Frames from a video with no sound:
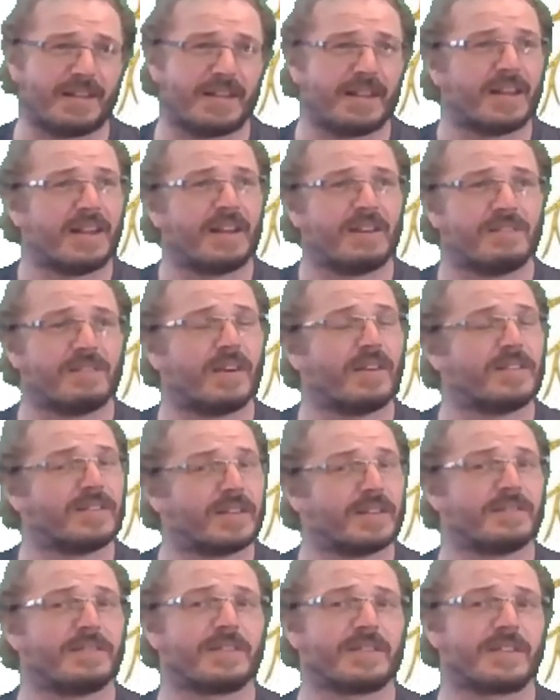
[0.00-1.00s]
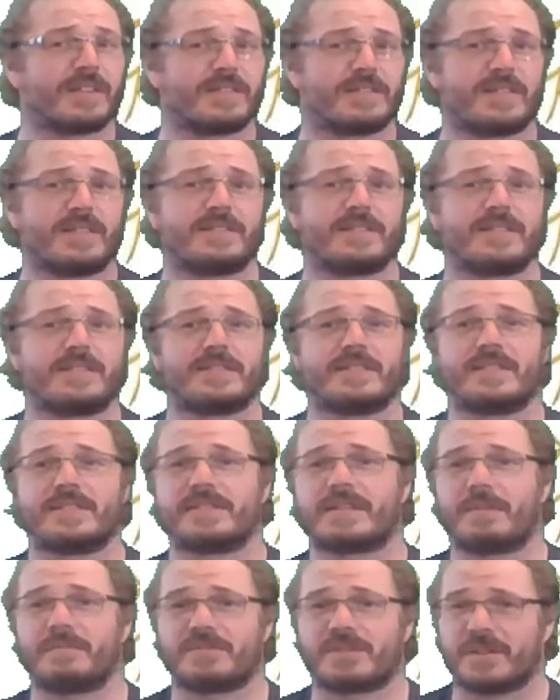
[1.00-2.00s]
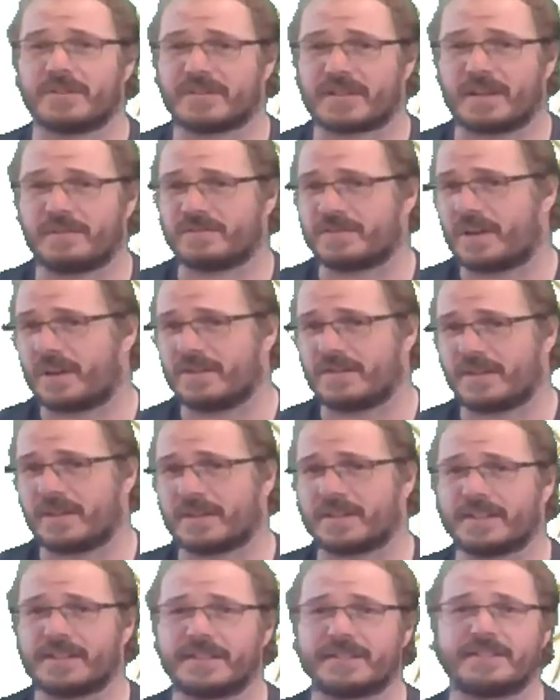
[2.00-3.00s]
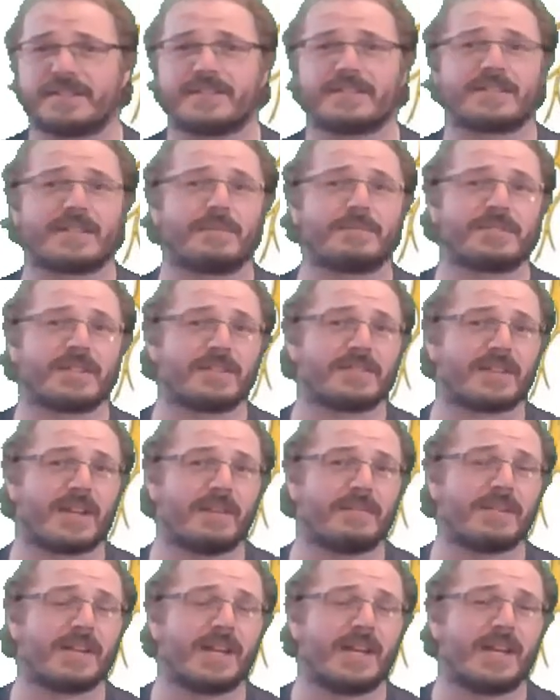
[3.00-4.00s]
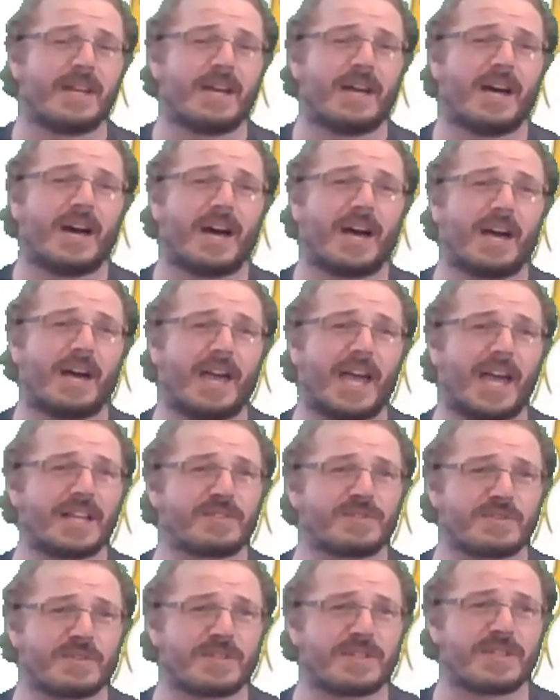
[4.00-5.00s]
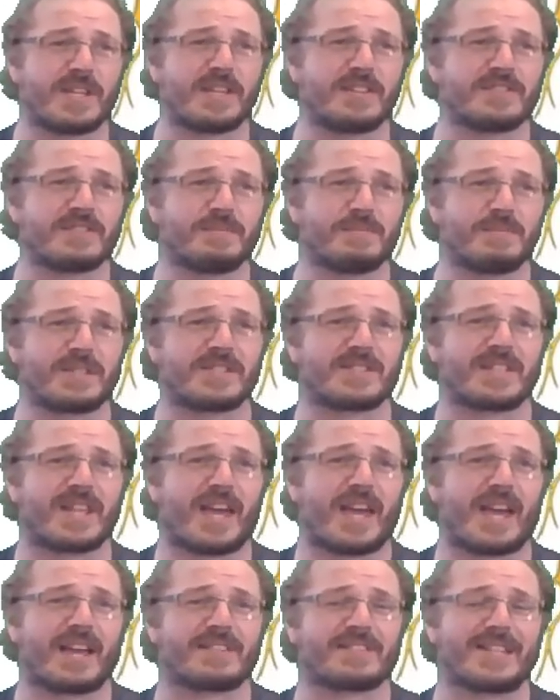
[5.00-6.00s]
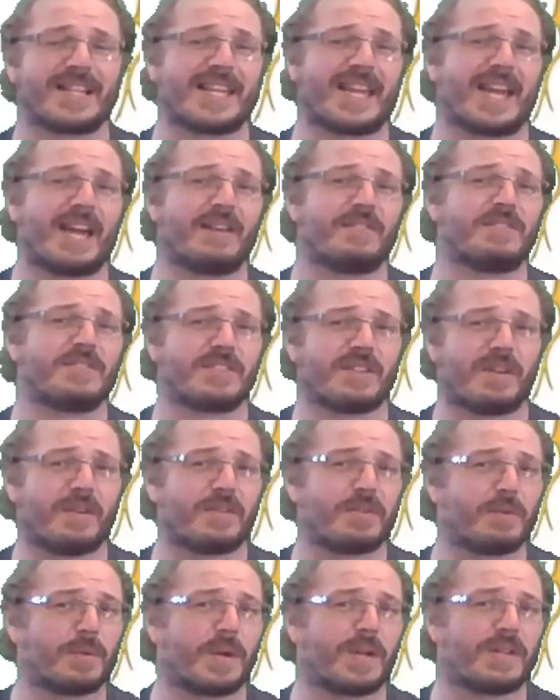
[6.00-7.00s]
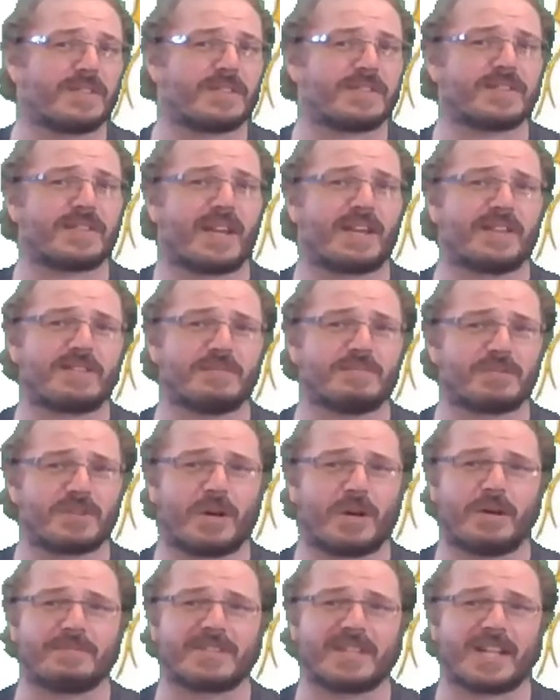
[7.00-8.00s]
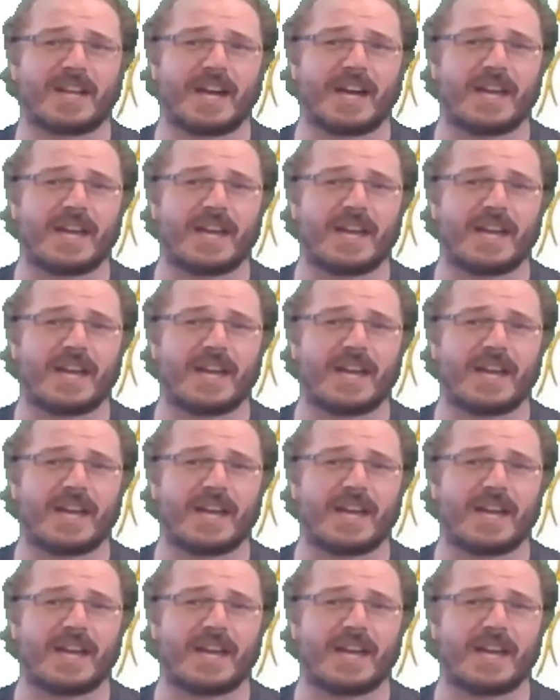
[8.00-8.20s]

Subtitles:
very different consistencies. Some cells have no nucleuses, some cells have extra things in which they actually have. So I thought I'd just take some time today